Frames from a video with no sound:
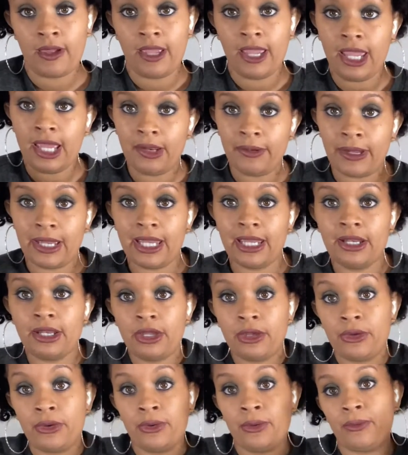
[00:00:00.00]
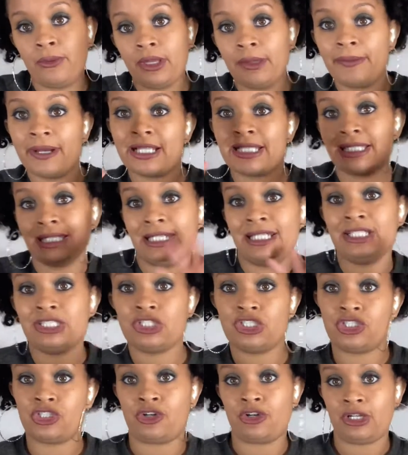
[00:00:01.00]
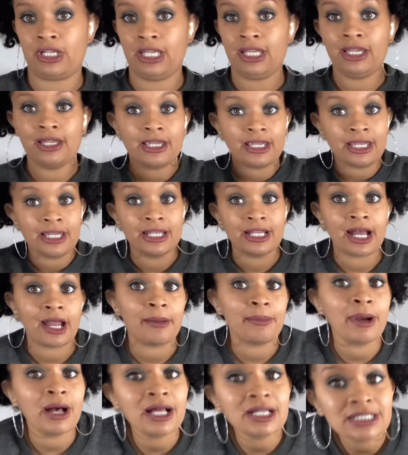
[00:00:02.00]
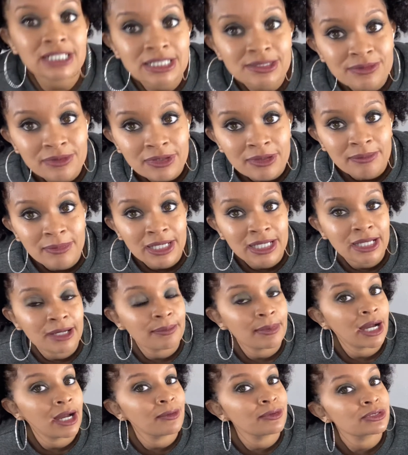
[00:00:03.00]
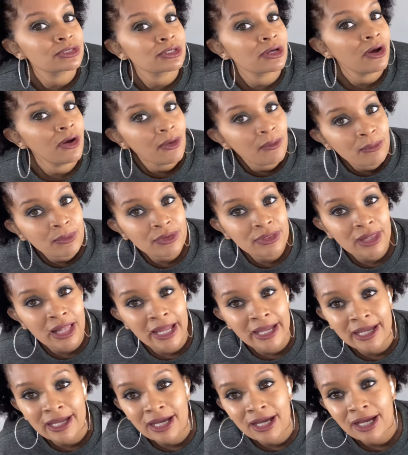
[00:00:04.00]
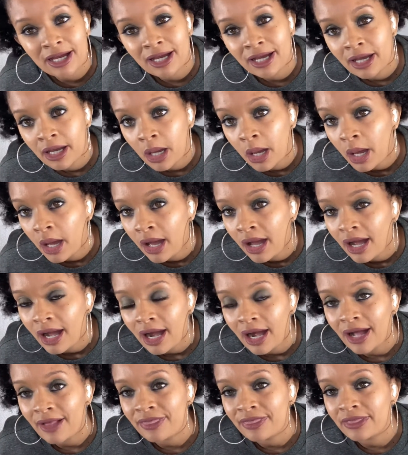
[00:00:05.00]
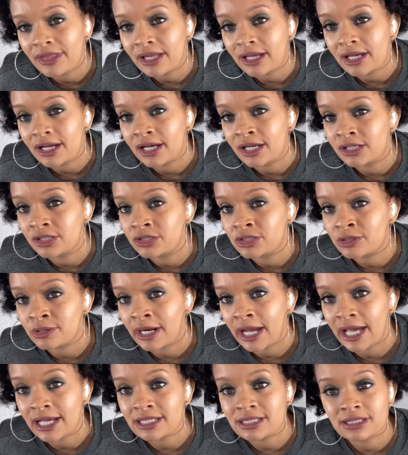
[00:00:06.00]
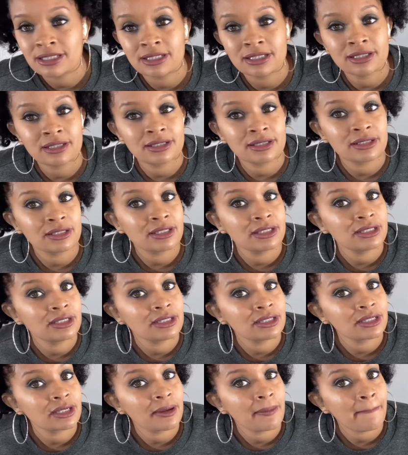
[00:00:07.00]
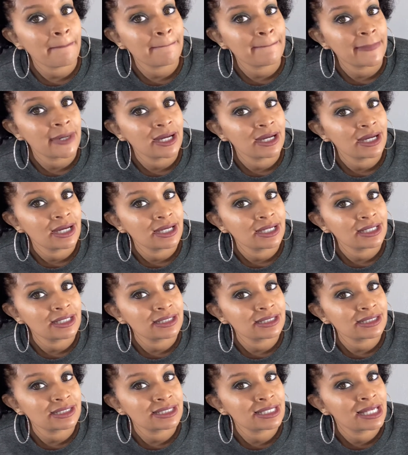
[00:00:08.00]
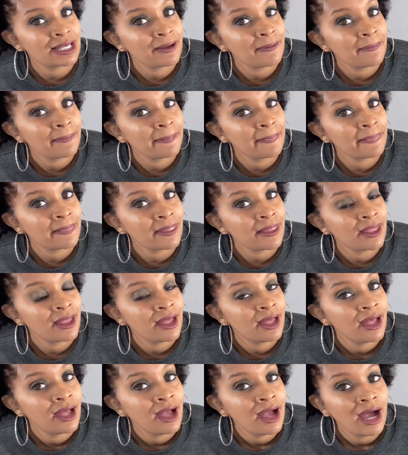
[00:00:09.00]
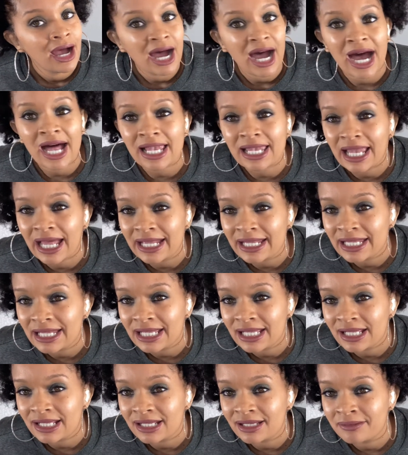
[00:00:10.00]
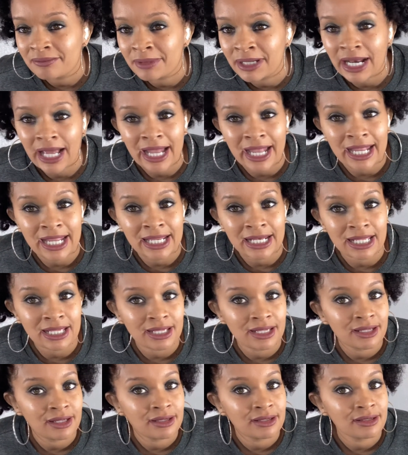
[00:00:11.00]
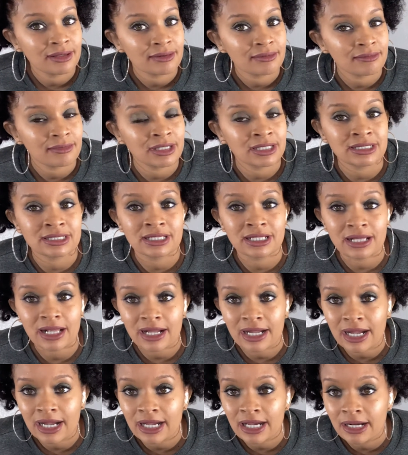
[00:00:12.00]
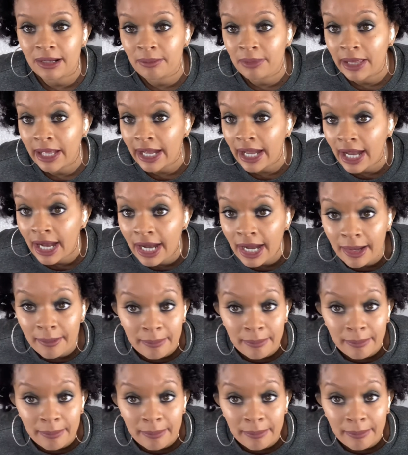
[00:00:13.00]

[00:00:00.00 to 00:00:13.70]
Anyway, anywho, we about to get started, and I apologize for the makeup. I was going with like, I think a drastic look, but I like it, but I hate it because it looks like I got a black eye.